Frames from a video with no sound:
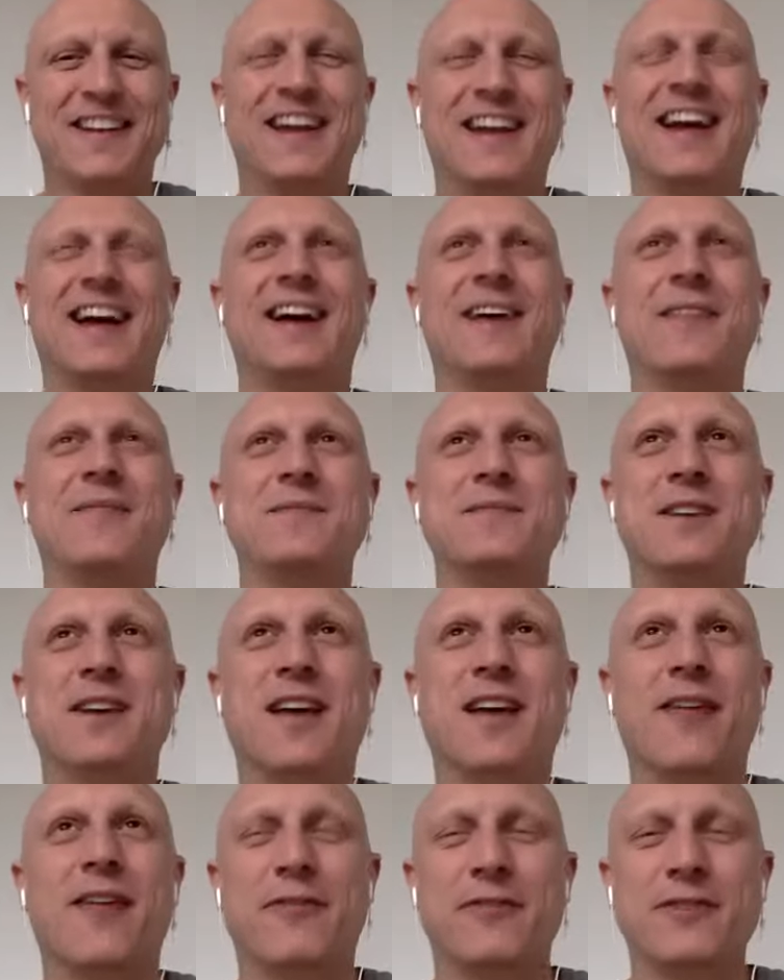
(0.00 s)

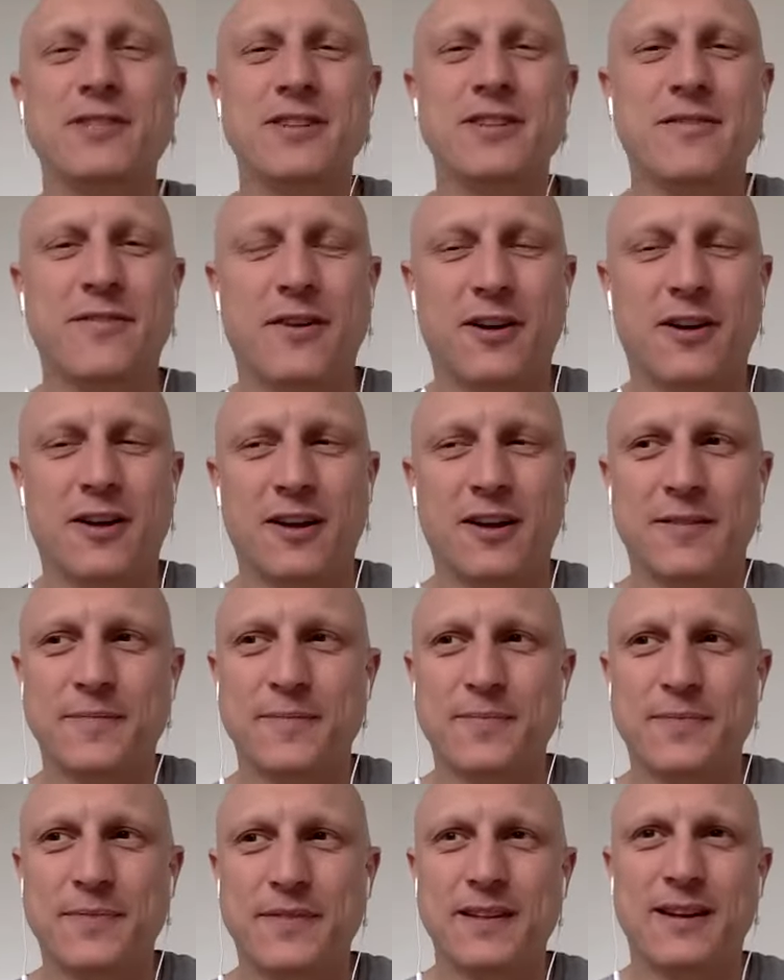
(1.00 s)
Yeah, first of all,
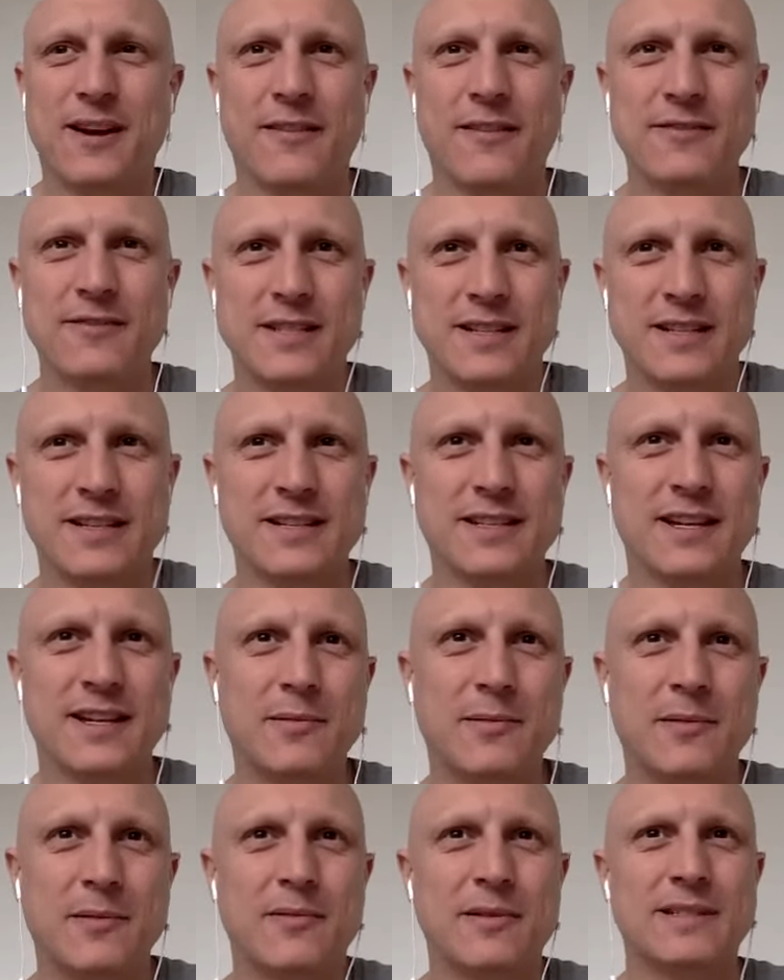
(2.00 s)
obviously
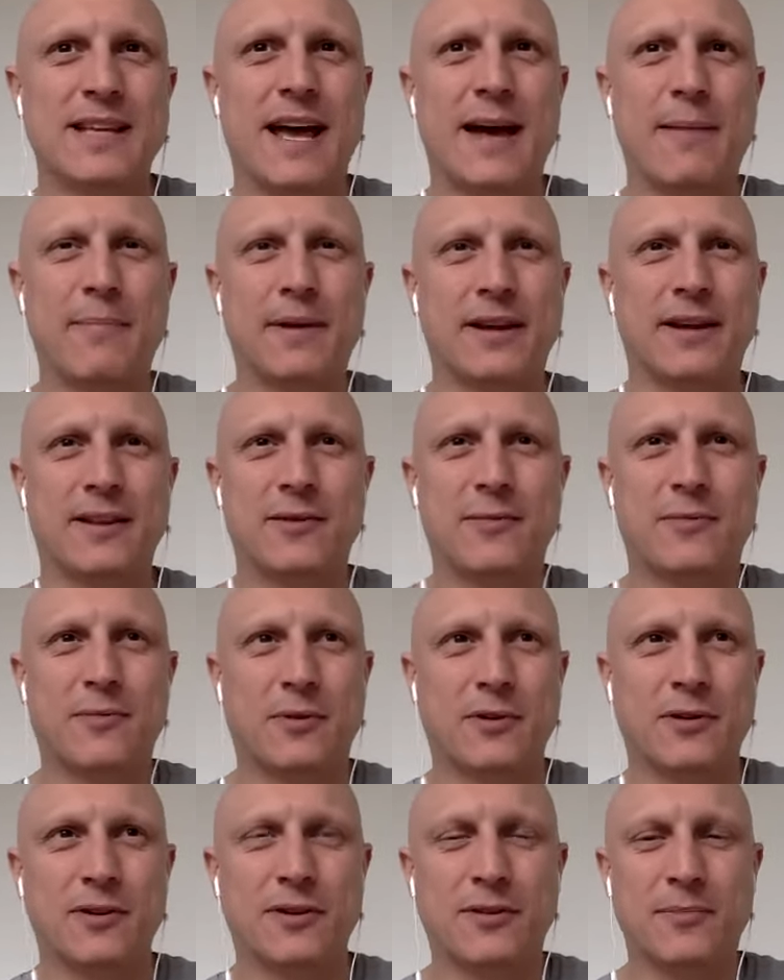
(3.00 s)
terrible what's happening in the
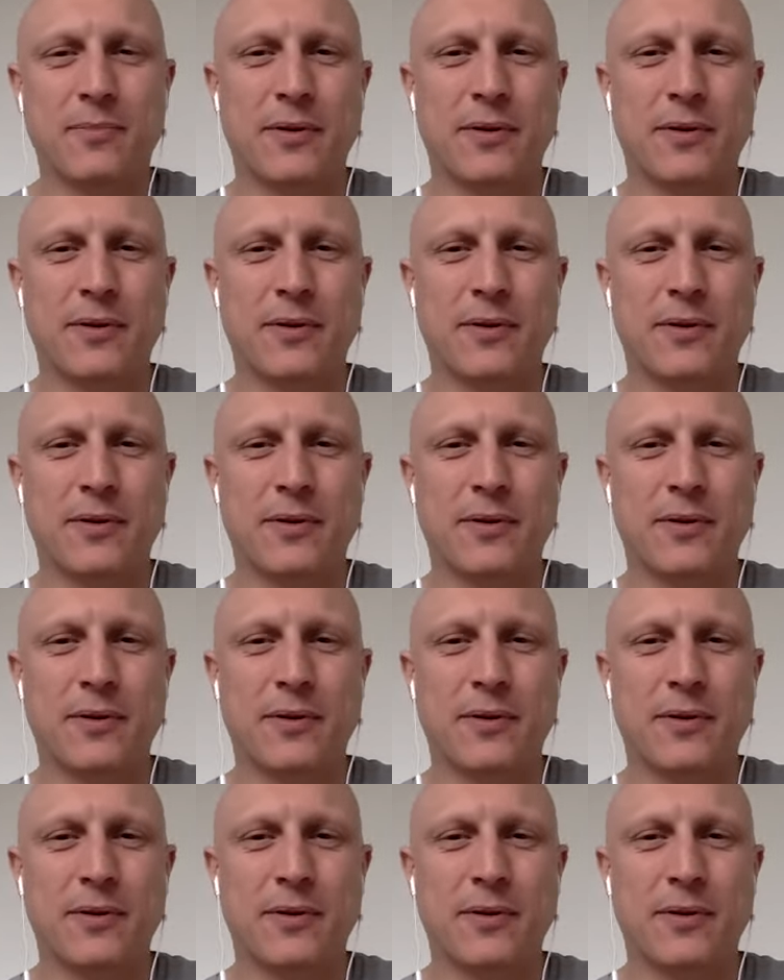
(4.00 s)
world,